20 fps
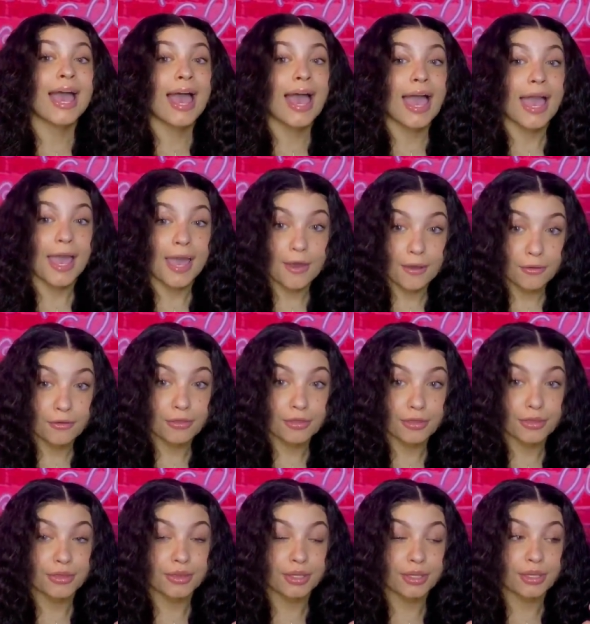
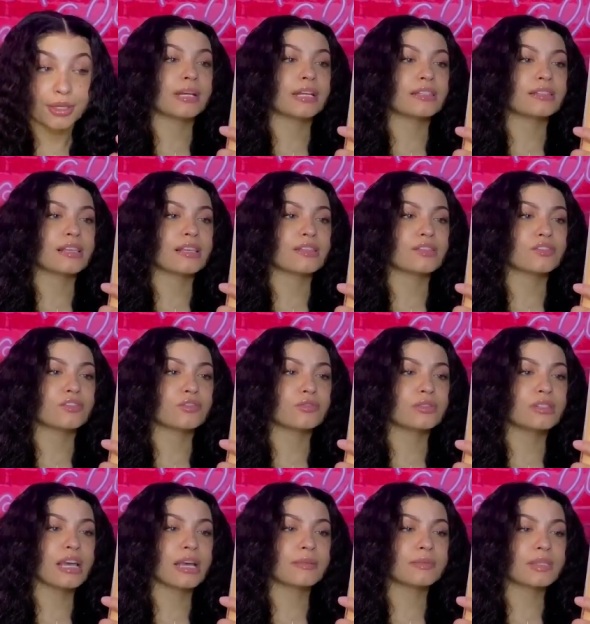healthy it says two
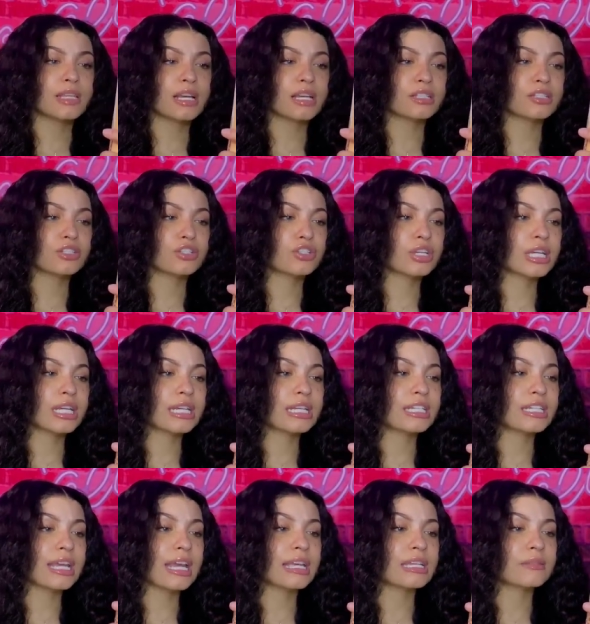times concentrated
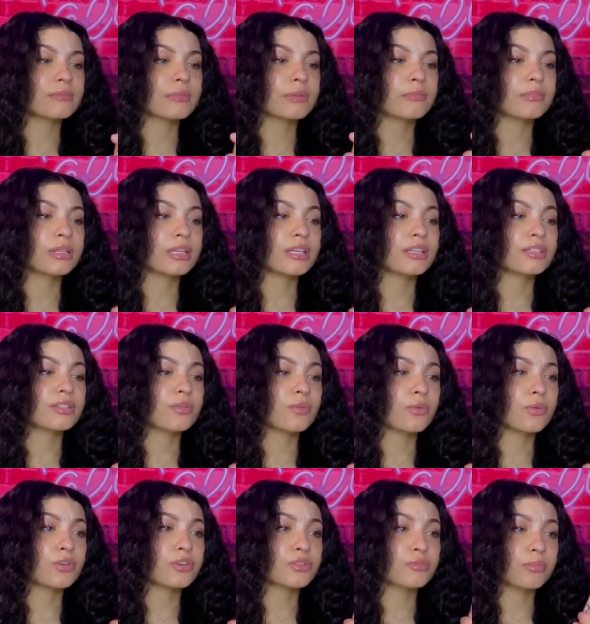jasmine plus
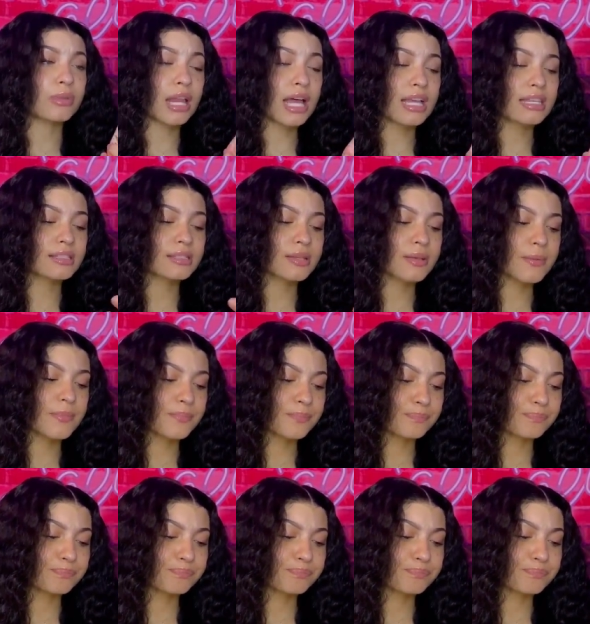orange blossom